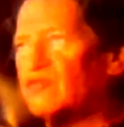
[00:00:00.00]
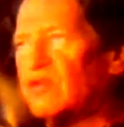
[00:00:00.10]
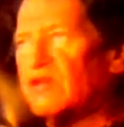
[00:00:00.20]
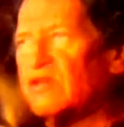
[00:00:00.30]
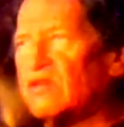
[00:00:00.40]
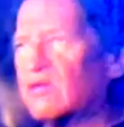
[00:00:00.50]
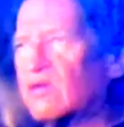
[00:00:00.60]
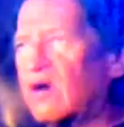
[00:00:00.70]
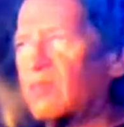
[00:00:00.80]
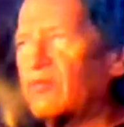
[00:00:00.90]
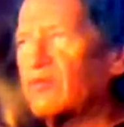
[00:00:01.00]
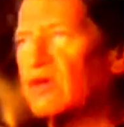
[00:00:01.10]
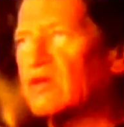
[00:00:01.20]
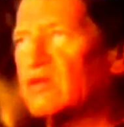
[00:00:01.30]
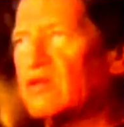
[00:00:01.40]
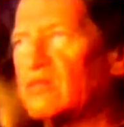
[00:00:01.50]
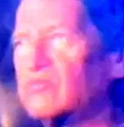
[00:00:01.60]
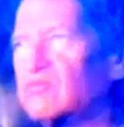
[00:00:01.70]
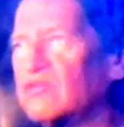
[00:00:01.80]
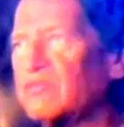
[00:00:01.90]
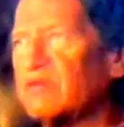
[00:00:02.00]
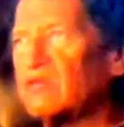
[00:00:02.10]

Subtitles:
any copyright claims email.